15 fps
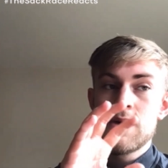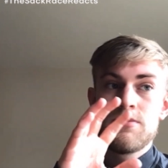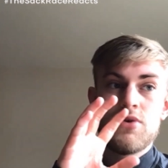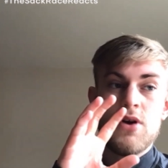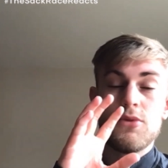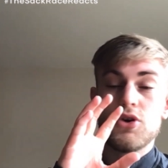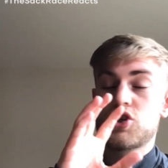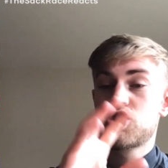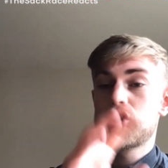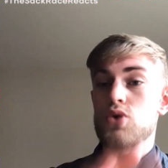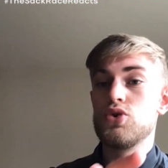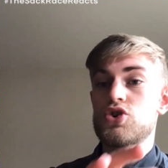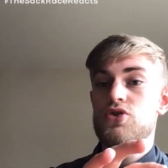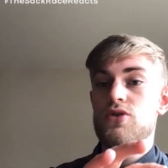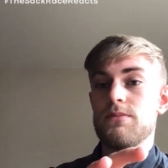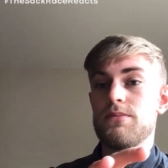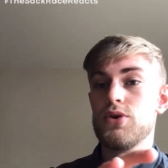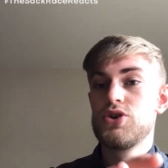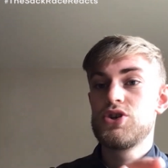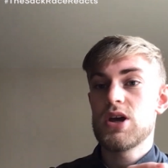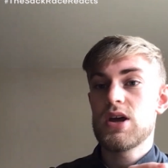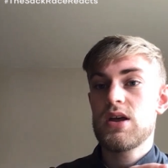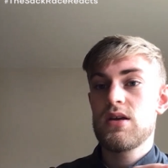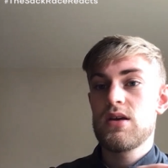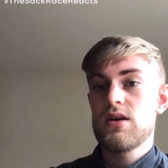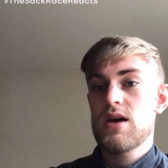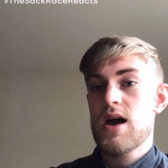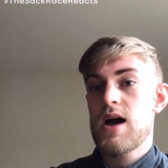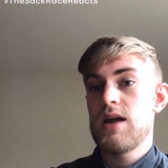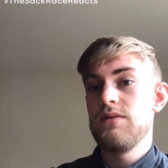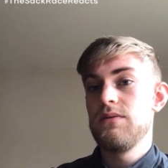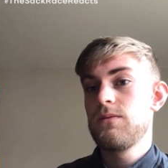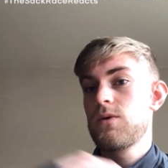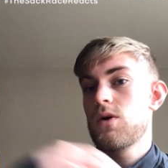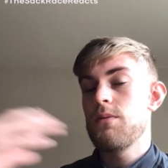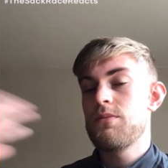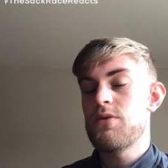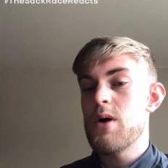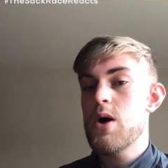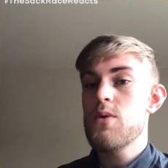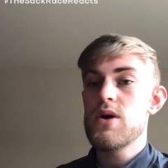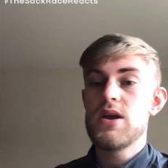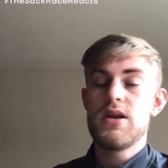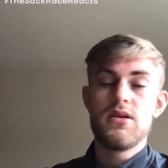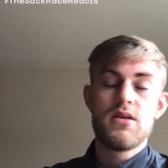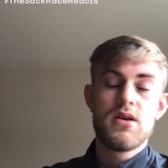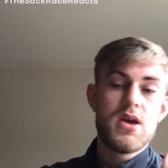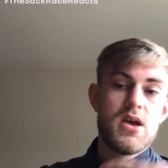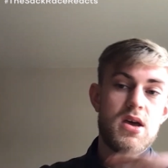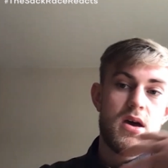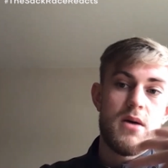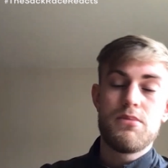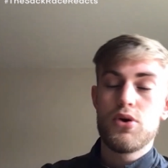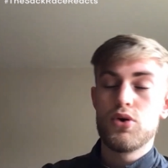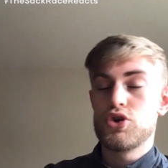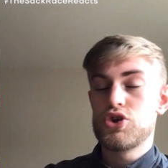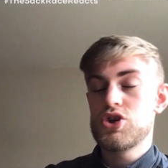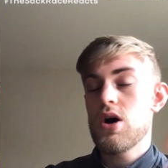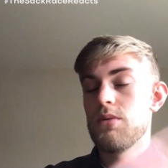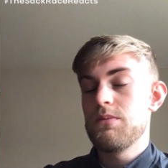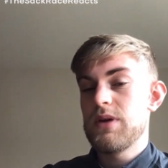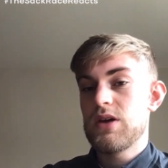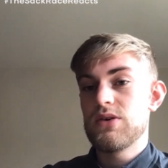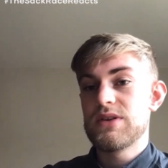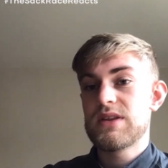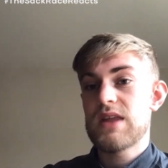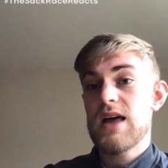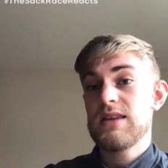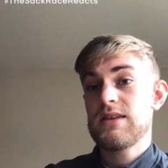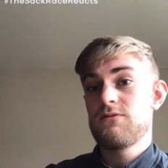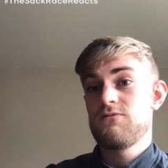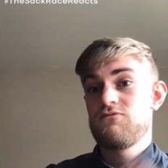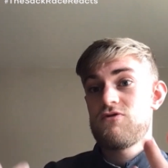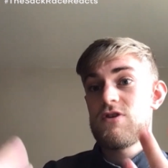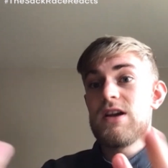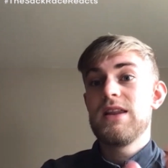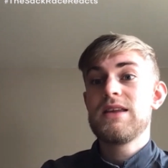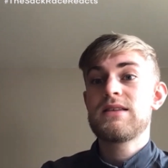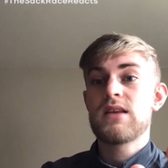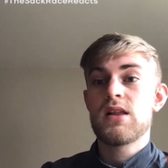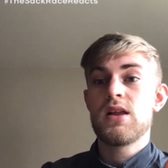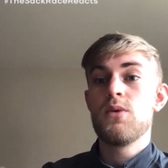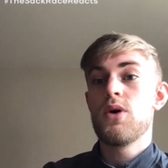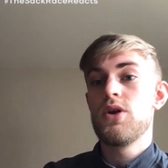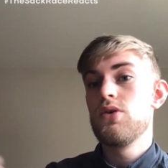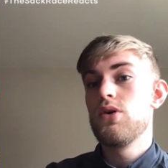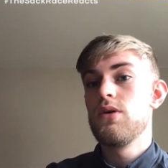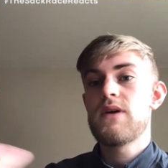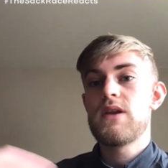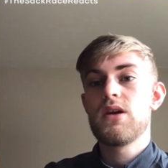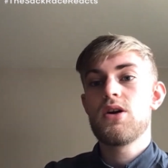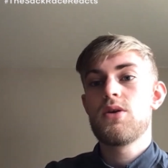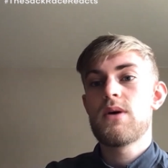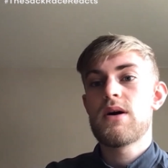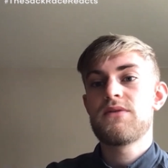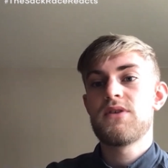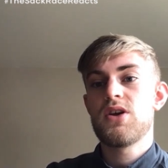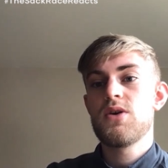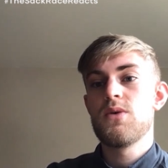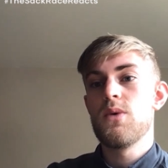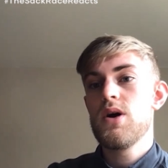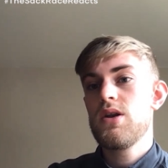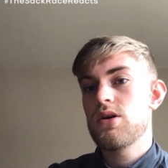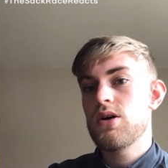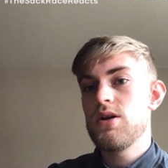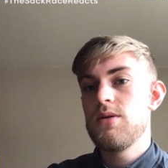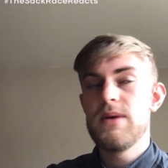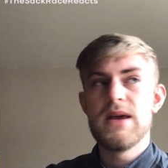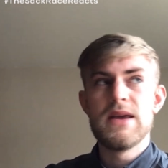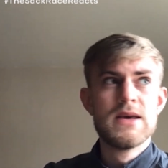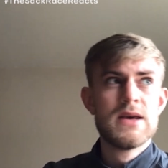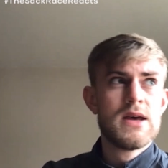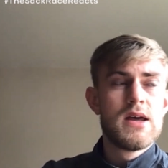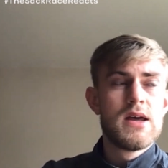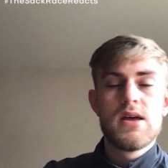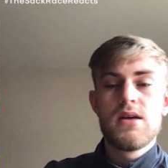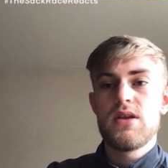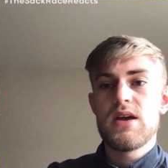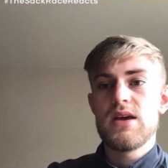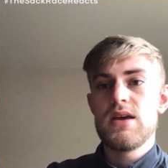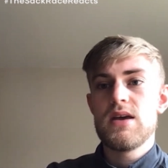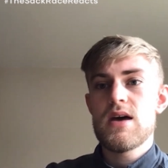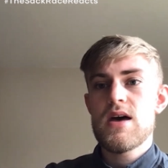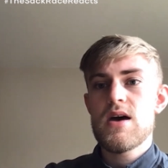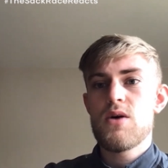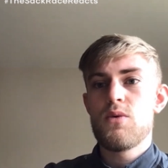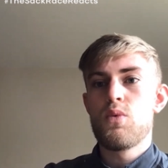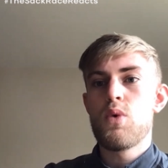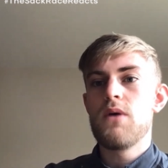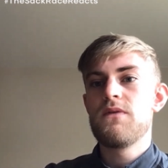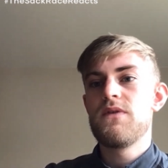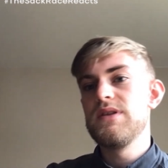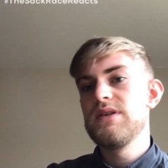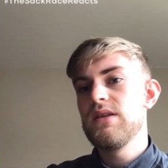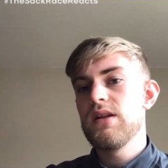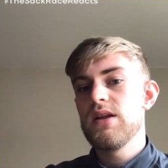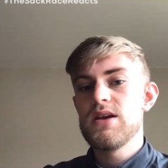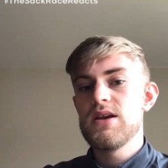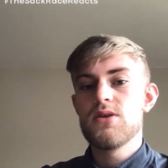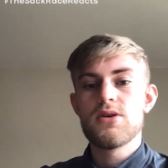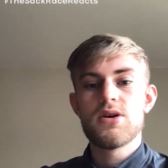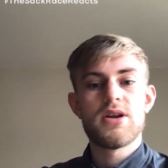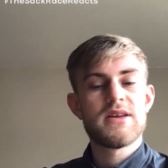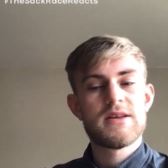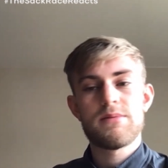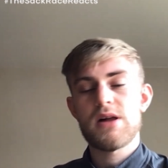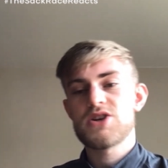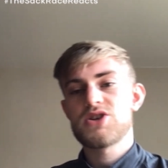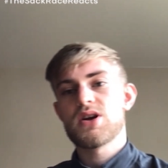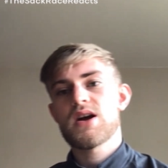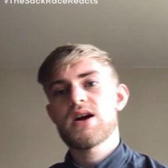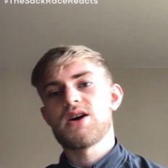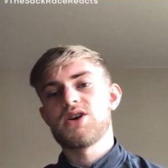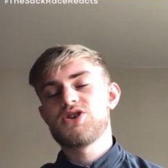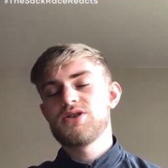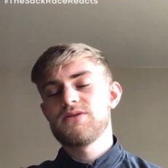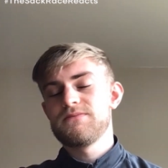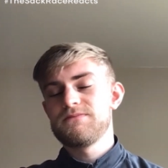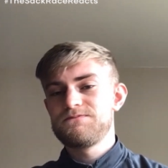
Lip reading: pretty much shoestring budget and got promoted and pushed on, because that's realistically what North End are going to have to do. We're not going to be the Watfords in the league who are going to splash the cash.